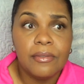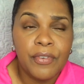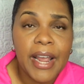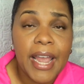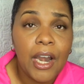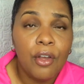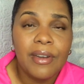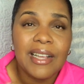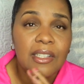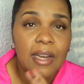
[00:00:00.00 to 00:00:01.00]
for Halo
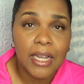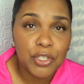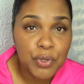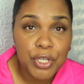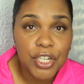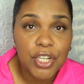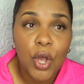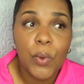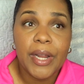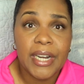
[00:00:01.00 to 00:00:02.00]
that's like 2 years
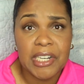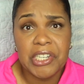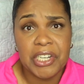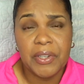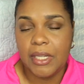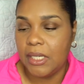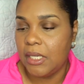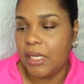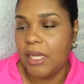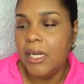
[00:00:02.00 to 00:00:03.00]
old and they still look
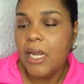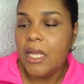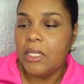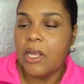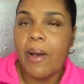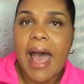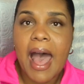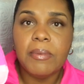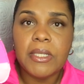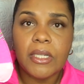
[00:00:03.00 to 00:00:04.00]
good. So
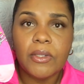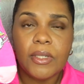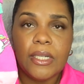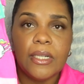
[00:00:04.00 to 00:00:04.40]
I absolutely